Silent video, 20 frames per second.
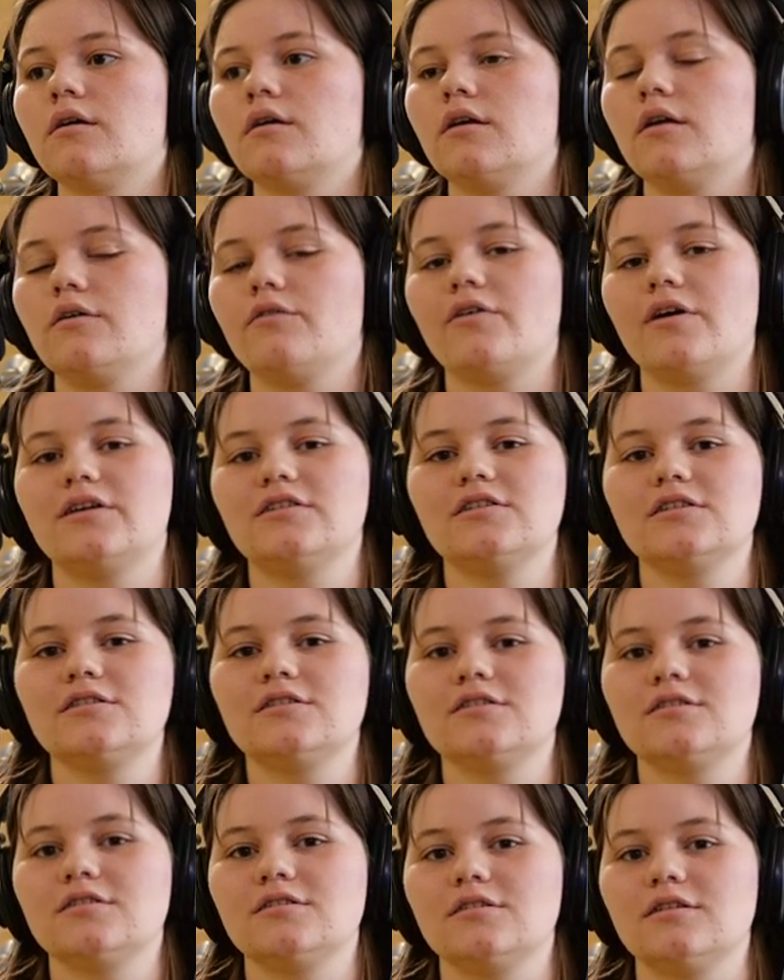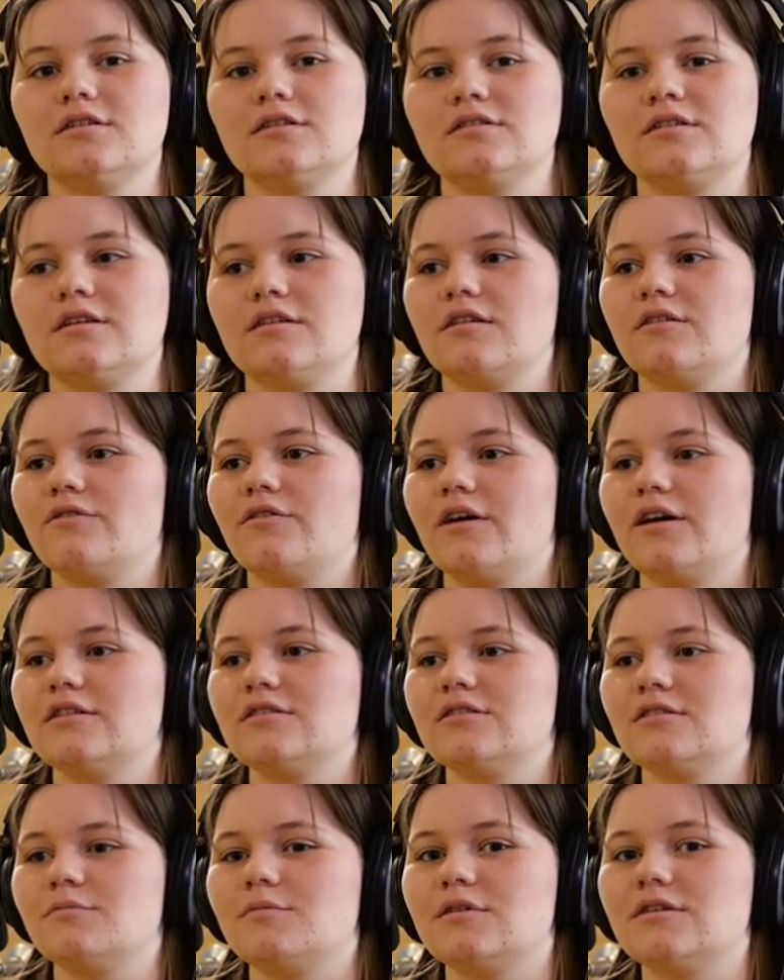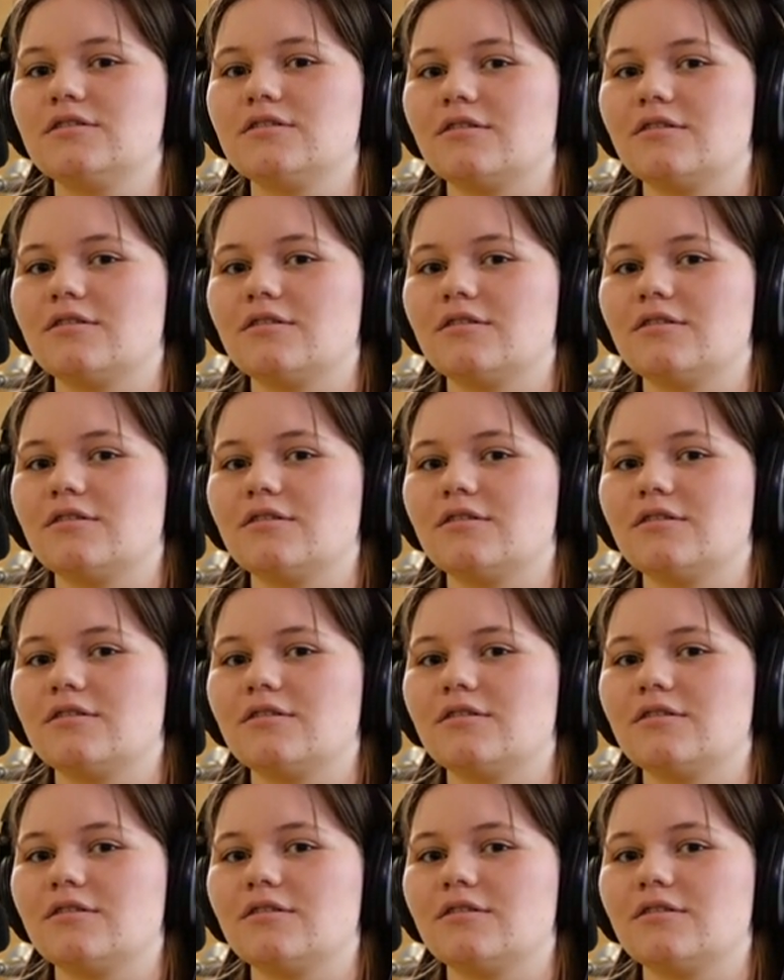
If I just signified somebody's